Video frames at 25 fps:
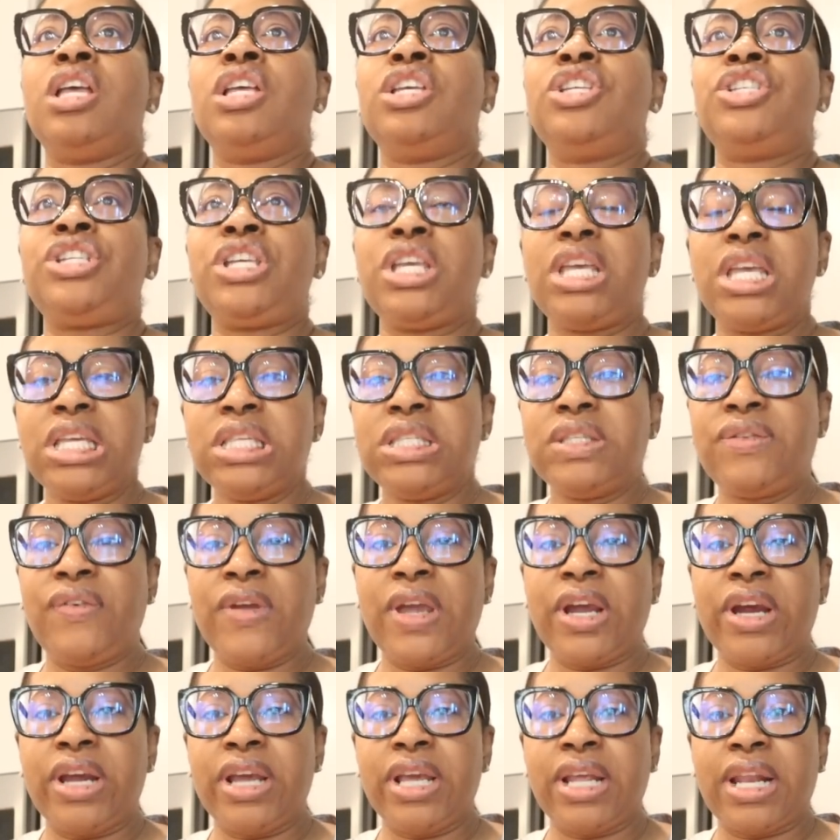she is
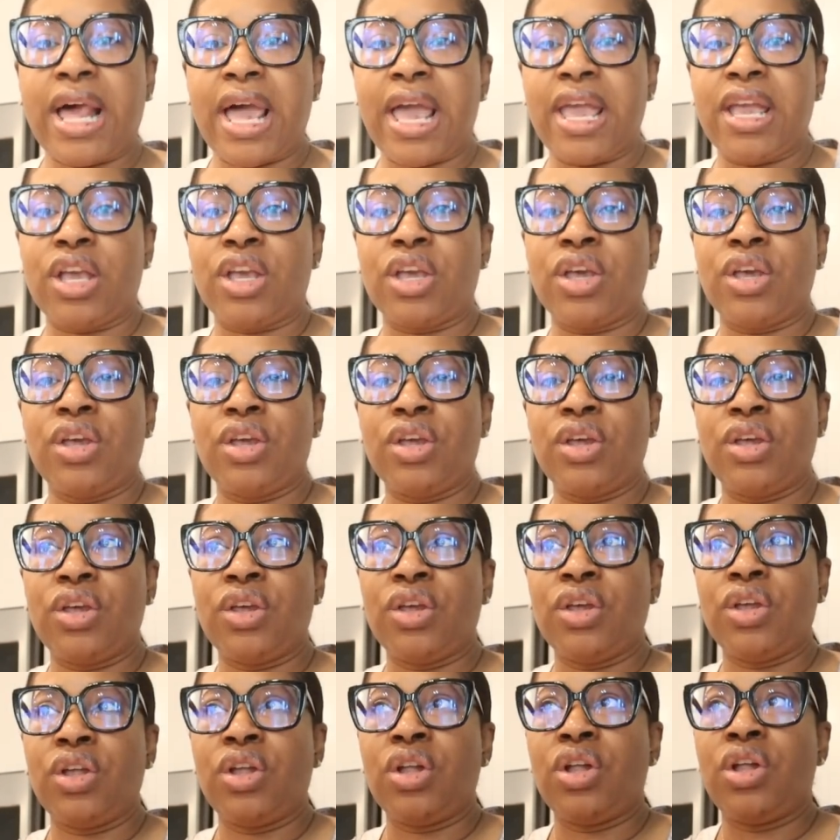very like
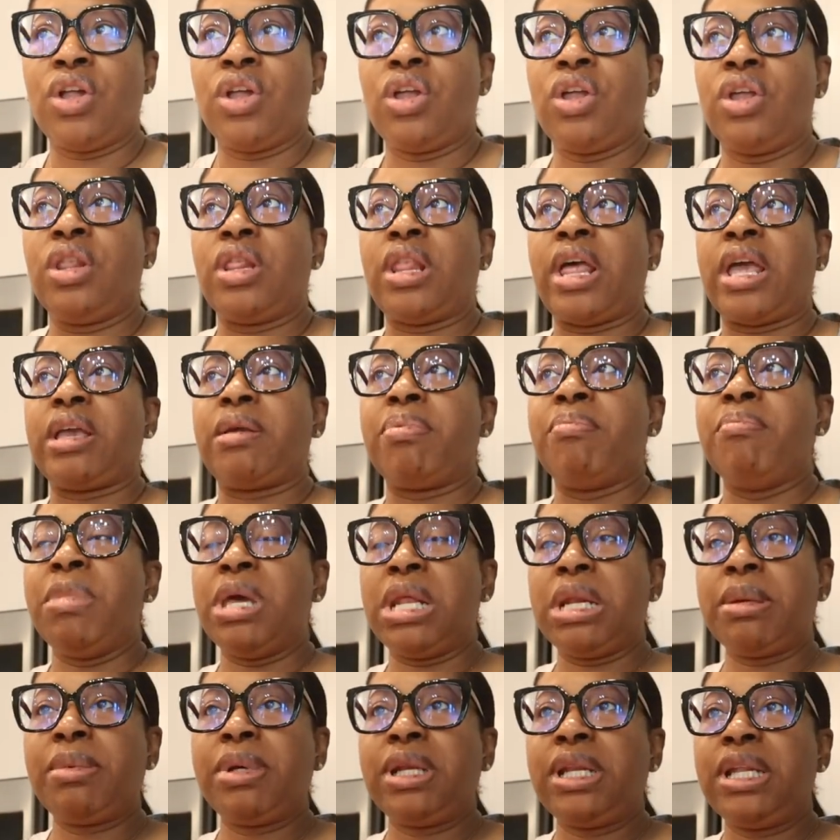like
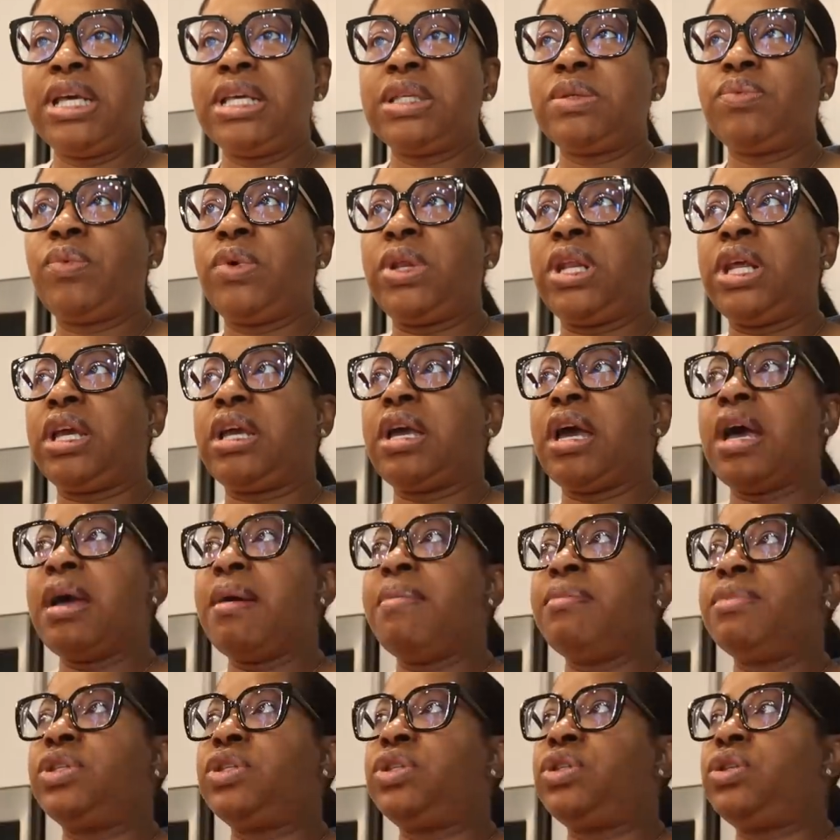minimalist when it
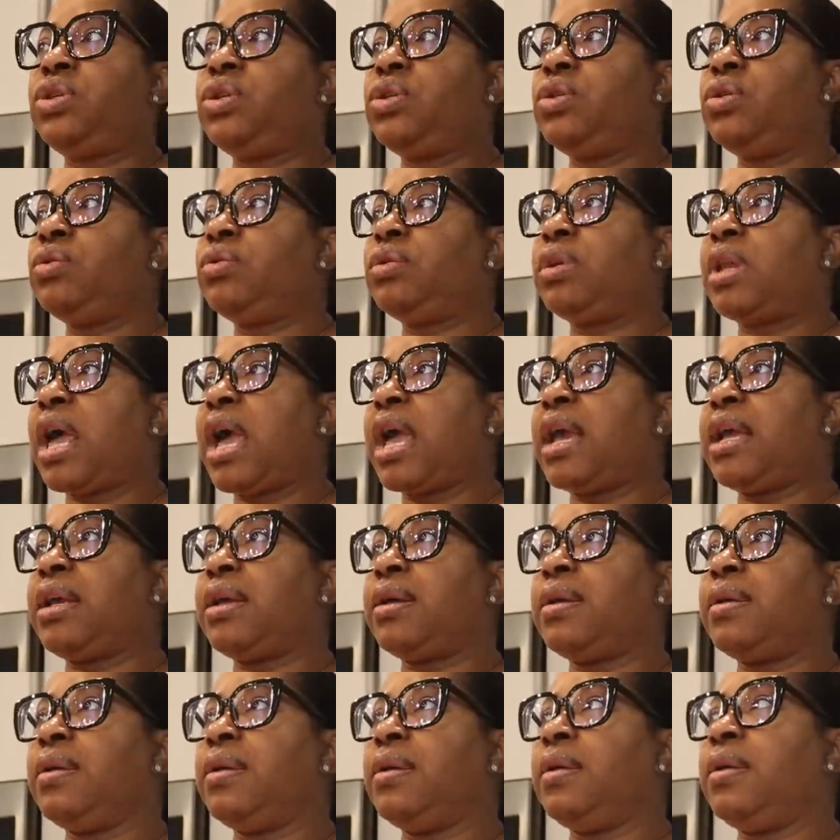comes to like